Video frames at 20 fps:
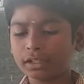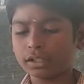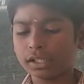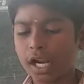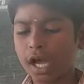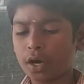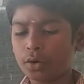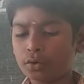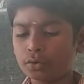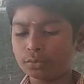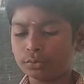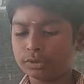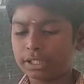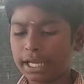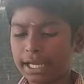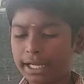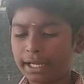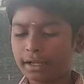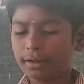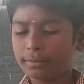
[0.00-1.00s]
clove,
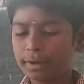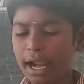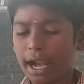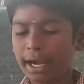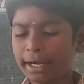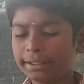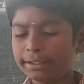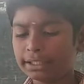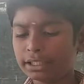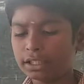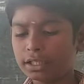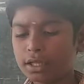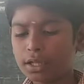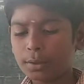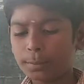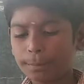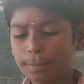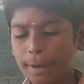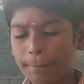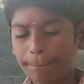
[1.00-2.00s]
and
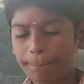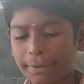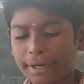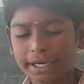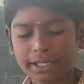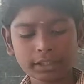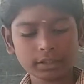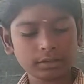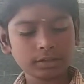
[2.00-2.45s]
pepper